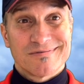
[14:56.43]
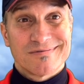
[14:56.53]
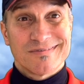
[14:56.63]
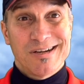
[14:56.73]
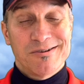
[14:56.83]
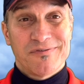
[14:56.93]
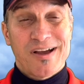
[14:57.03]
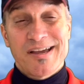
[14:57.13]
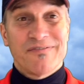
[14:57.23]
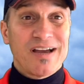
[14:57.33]
you know, if
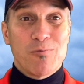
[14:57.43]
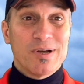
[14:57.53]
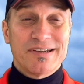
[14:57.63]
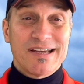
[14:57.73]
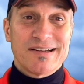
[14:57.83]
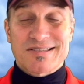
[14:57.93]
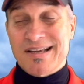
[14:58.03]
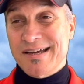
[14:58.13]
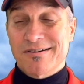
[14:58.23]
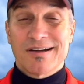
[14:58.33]
I one day
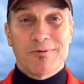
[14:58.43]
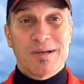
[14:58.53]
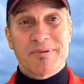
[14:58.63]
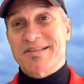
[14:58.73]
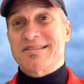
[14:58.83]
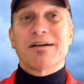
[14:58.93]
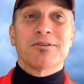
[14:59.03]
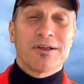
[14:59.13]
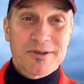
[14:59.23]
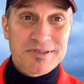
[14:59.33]
decide, all right, well, I'm going to sell
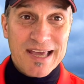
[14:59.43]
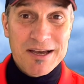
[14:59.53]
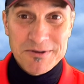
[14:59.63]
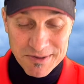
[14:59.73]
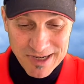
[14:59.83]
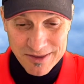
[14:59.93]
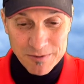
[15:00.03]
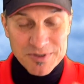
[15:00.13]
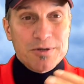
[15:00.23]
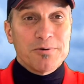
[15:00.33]
all those cows, right? There
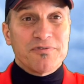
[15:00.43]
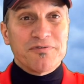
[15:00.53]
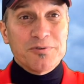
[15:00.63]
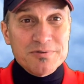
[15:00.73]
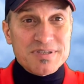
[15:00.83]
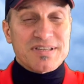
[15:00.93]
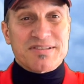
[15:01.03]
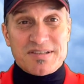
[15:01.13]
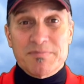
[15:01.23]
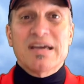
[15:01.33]
was no food
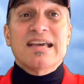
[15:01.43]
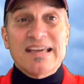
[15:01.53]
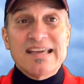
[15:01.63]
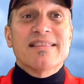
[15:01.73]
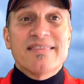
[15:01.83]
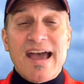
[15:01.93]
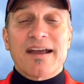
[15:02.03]
system in that